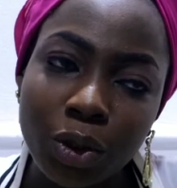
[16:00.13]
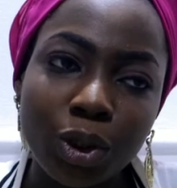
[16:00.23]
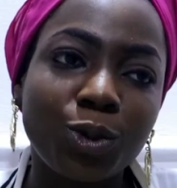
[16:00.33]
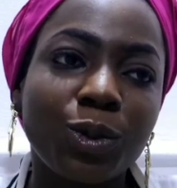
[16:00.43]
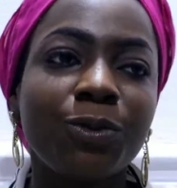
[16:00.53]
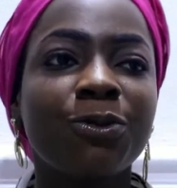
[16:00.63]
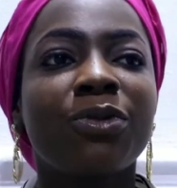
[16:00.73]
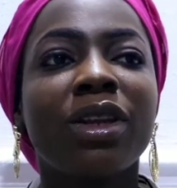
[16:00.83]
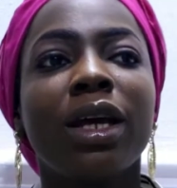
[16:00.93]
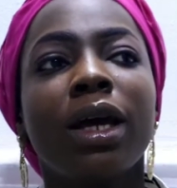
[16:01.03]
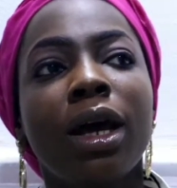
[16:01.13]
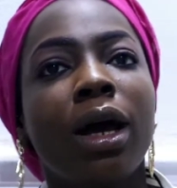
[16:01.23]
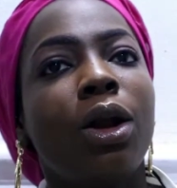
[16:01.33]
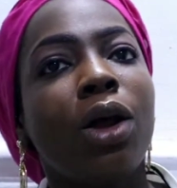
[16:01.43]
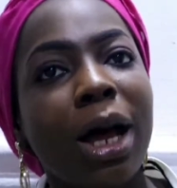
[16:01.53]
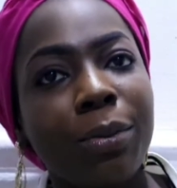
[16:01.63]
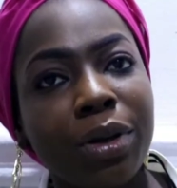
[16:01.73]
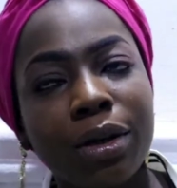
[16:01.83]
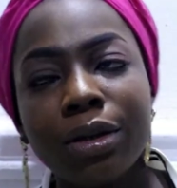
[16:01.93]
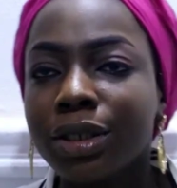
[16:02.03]
choose me? Lo and
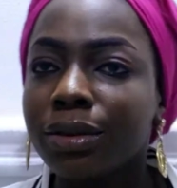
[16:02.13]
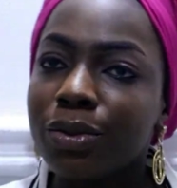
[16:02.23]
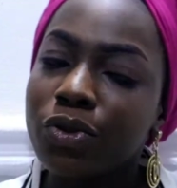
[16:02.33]
behold,